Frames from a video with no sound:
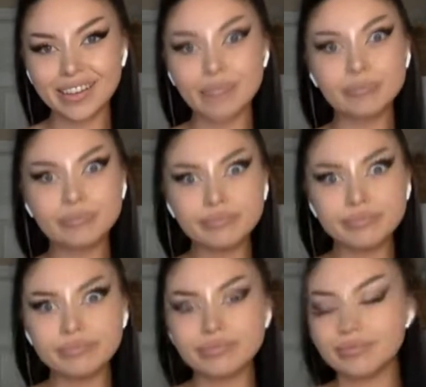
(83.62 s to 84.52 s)

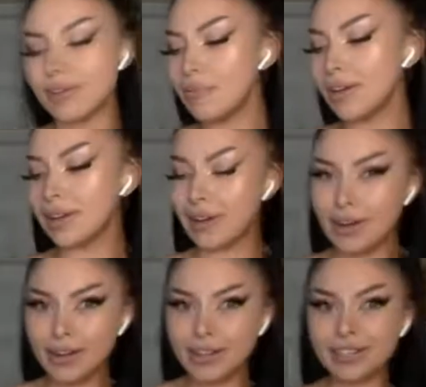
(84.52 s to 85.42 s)
Oh my
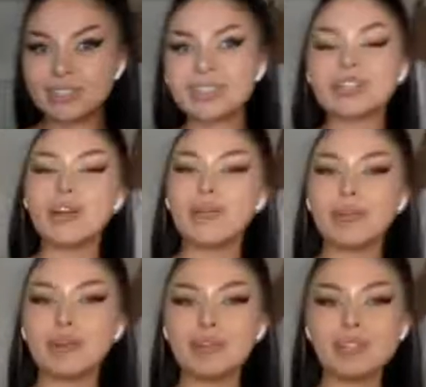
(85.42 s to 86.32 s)
gosh. So what
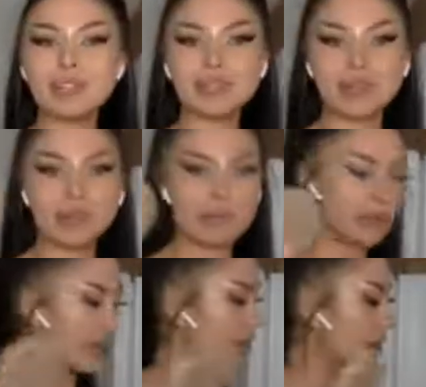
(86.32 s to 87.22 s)
I'm going to do is I'm going to
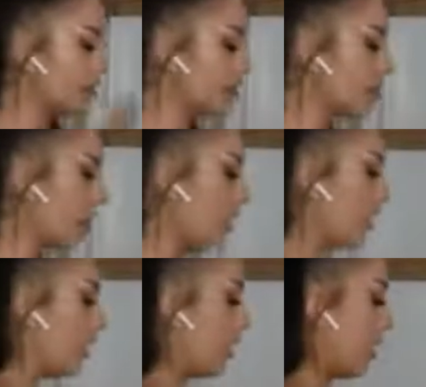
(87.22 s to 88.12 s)
put this
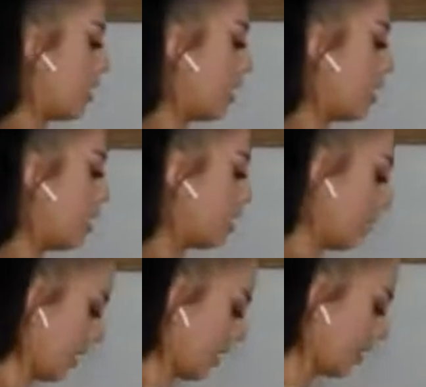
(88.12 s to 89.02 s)
in the
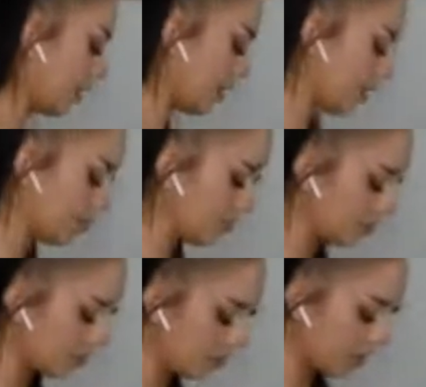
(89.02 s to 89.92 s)
pan, and I'm going
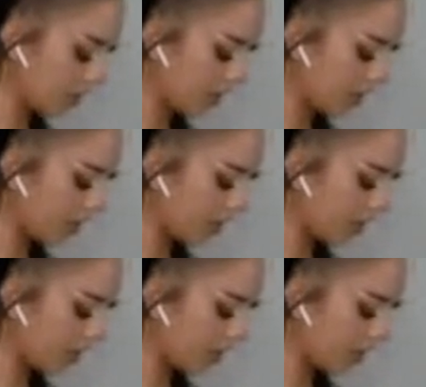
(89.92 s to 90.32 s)
to cook it.